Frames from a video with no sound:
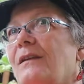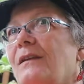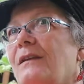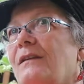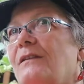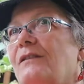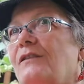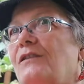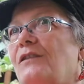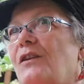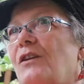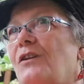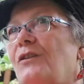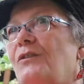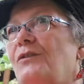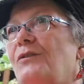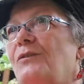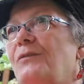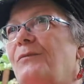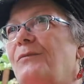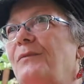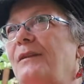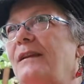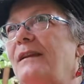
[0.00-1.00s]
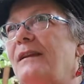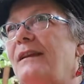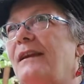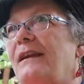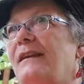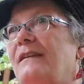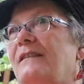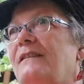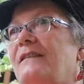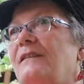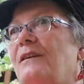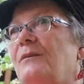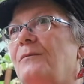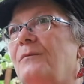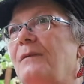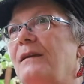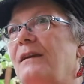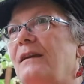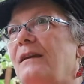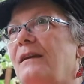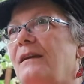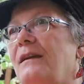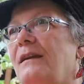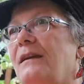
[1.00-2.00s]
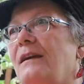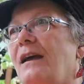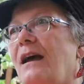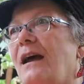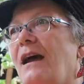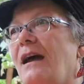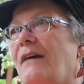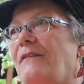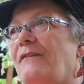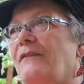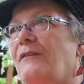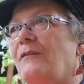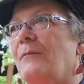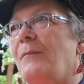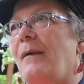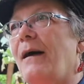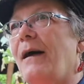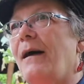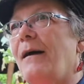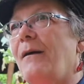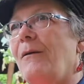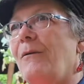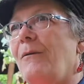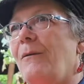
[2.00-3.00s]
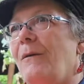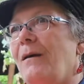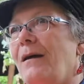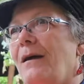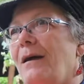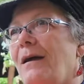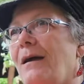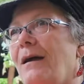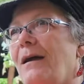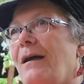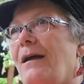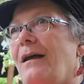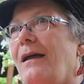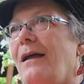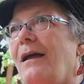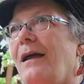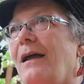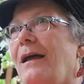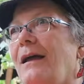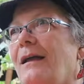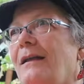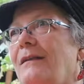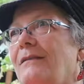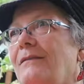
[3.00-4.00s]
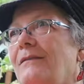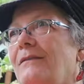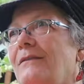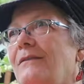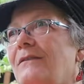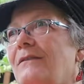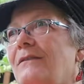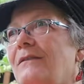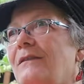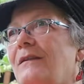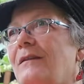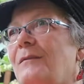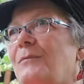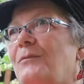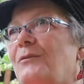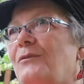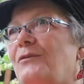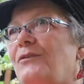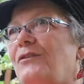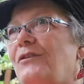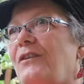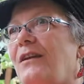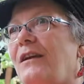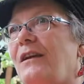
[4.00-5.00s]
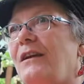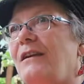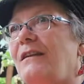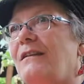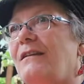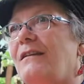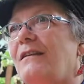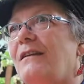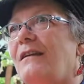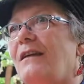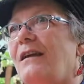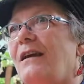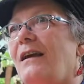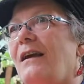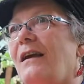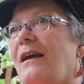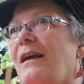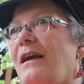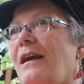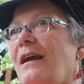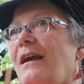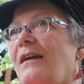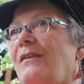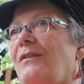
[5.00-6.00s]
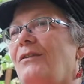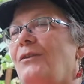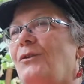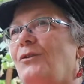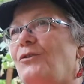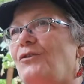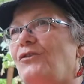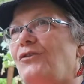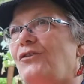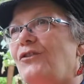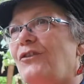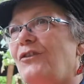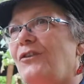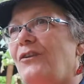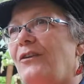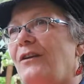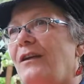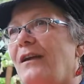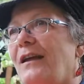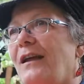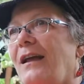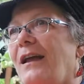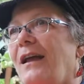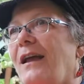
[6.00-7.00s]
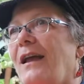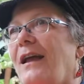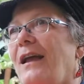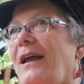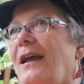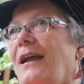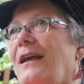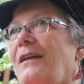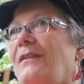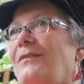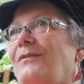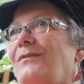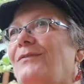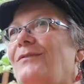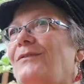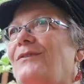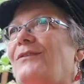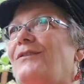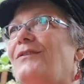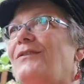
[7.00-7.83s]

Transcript: start to realize that we have to bow and appreciate and nurture and